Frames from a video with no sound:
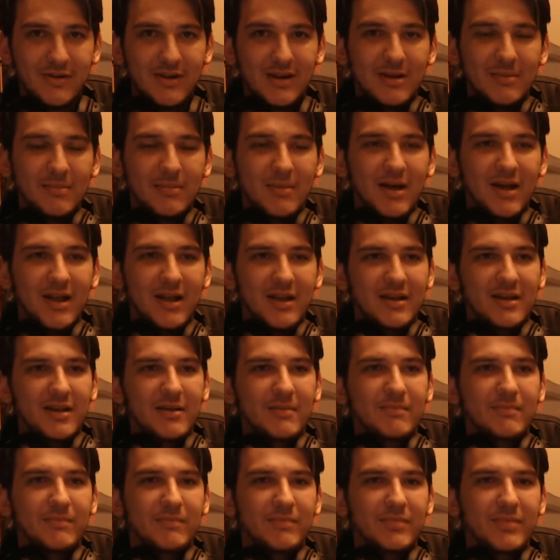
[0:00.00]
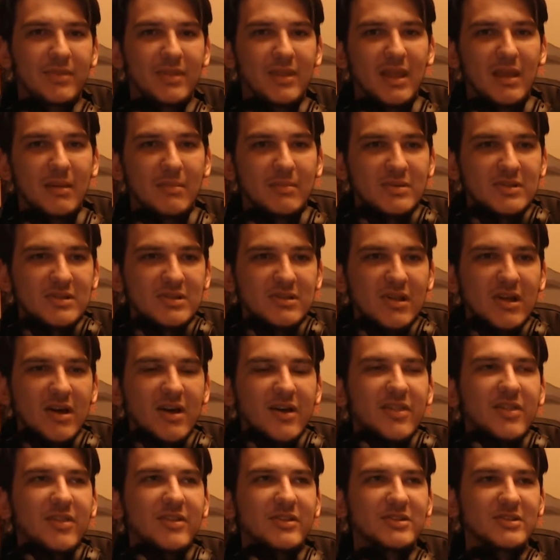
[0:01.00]
of mine named
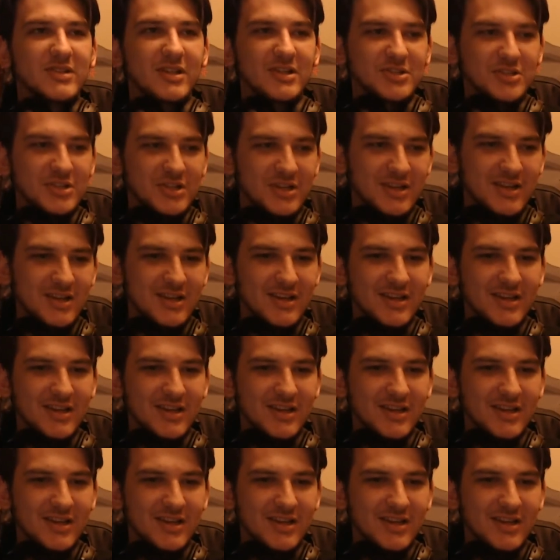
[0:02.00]
Sloth Slushy.